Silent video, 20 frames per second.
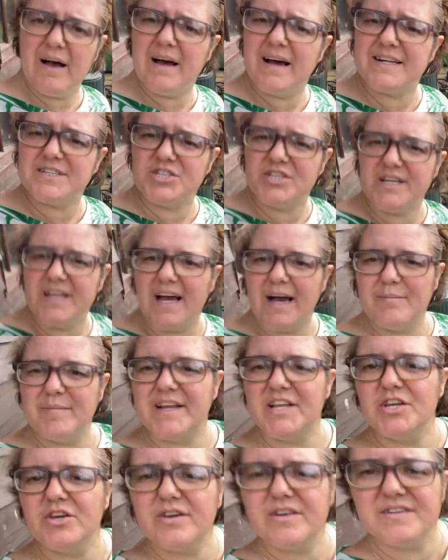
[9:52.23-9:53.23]
actually, I
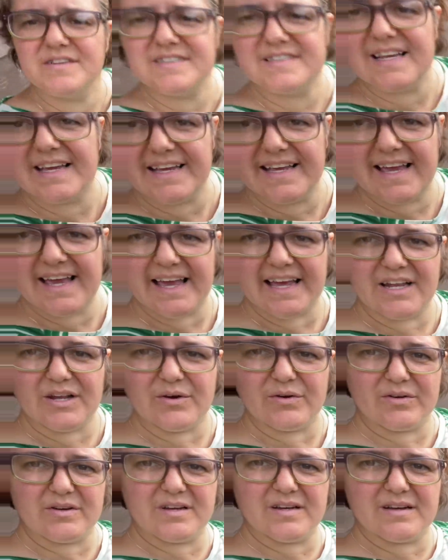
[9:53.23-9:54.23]
mean, you can see here,
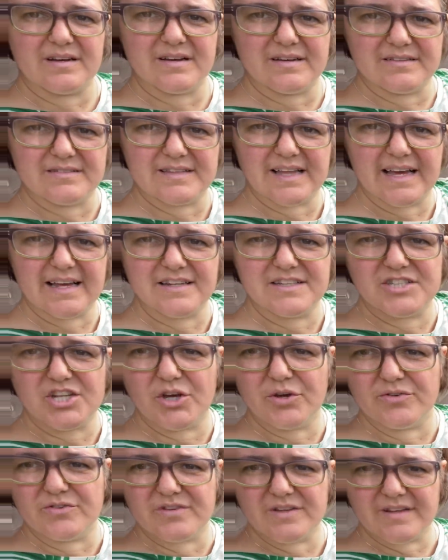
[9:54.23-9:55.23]
look, there
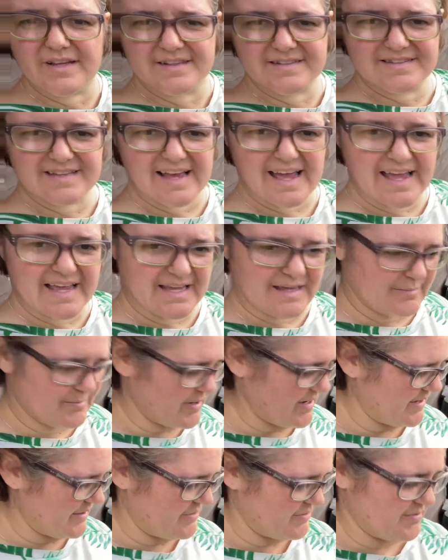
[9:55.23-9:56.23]
too, so that's 8
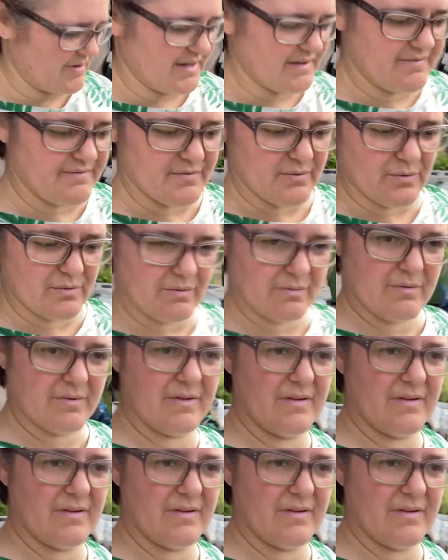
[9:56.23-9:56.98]
by 3 foot.